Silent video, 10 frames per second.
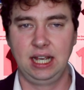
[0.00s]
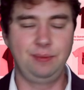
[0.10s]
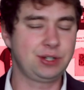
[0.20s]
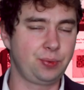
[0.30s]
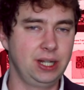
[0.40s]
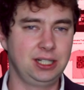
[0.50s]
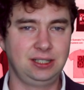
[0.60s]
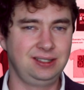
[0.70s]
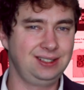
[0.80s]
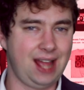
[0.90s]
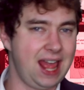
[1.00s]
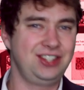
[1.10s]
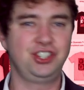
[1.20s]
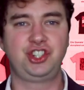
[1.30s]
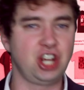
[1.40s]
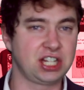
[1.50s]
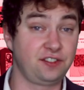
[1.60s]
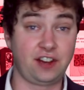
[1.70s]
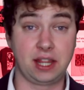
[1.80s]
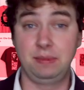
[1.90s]
He was a real ends
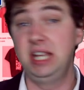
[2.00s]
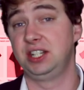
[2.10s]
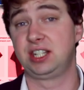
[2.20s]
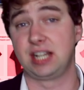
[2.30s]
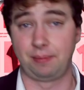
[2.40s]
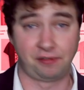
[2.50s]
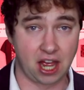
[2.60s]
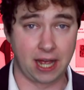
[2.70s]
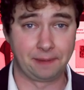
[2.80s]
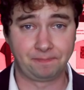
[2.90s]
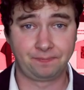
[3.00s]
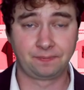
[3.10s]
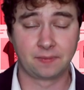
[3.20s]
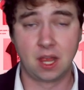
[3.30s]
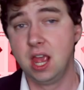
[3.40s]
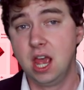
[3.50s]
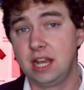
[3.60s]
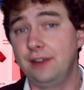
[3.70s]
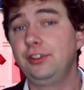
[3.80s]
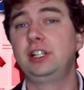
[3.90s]
justify the means type of guy.
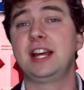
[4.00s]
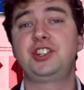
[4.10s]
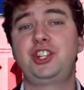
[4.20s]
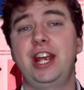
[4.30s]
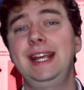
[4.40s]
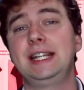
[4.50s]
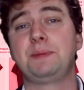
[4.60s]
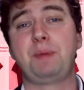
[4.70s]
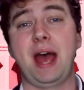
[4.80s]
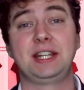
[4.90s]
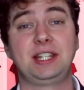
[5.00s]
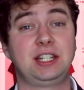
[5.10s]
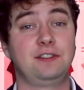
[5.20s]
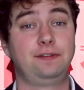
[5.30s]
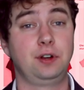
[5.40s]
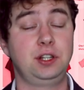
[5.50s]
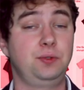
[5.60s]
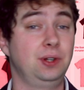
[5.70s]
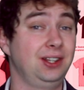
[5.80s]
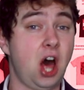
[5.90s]
Nevertheless, Che gets a pass that's afforded
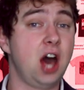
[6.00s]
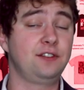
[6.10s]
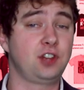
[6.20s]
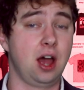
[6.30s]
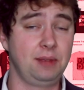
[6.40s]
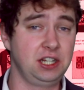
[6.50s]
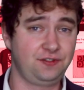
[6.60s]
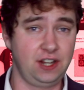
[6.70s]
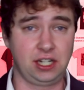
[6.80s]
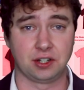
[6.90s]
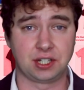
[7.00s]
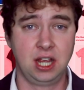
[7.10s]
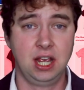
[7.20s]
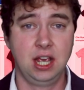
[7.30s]
to a lot of communist figures.